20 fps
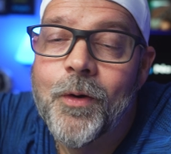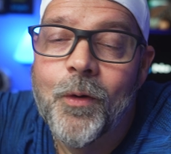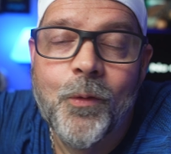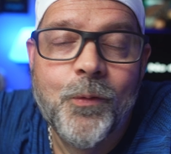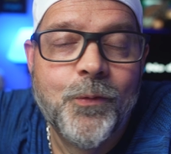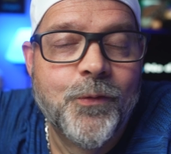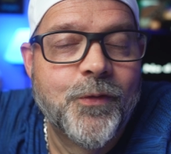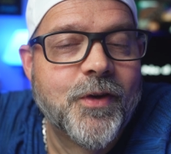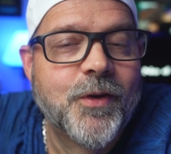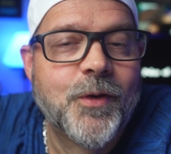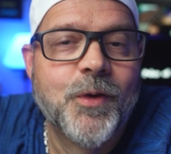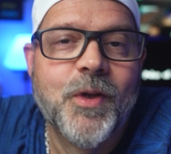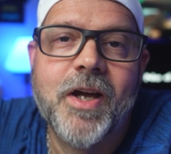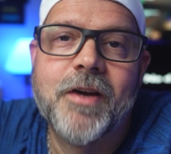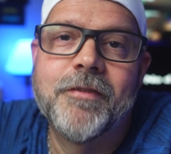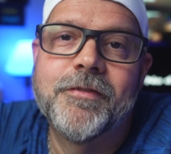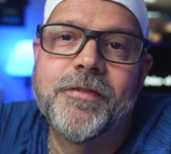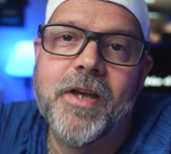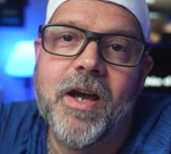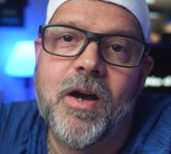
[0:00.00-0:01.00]
Don't feel
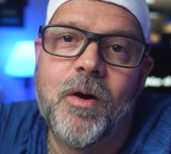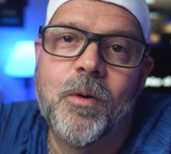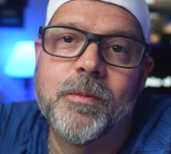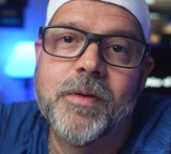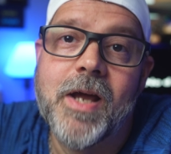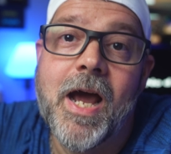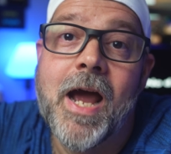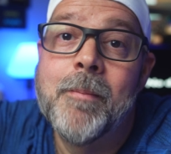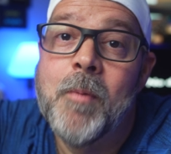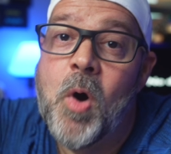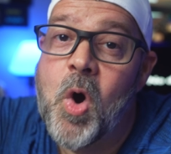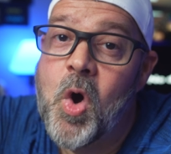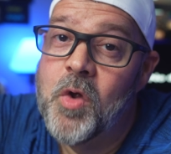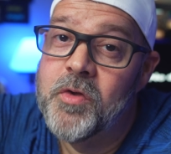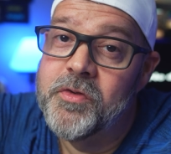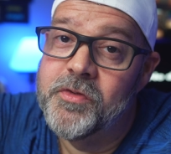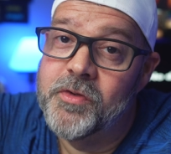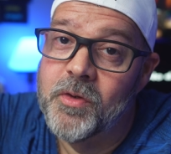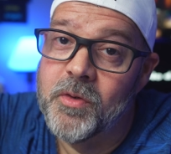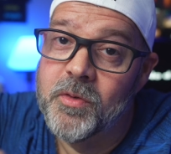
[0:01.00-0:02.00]
left out. I'm
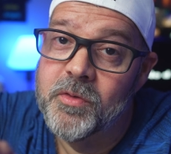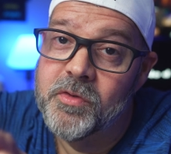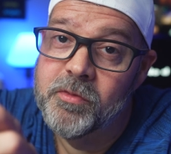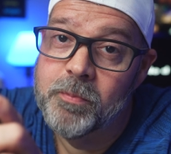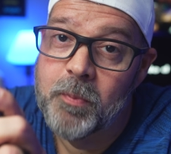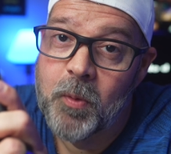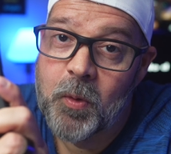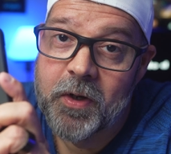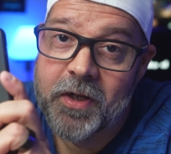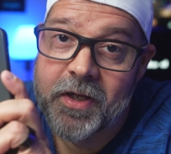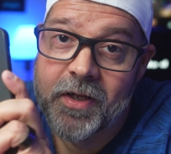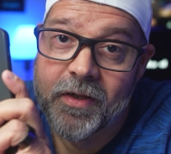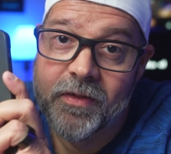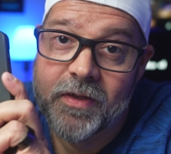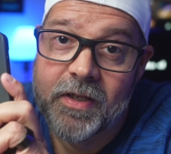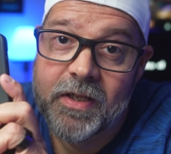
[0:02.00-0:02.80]
also sporting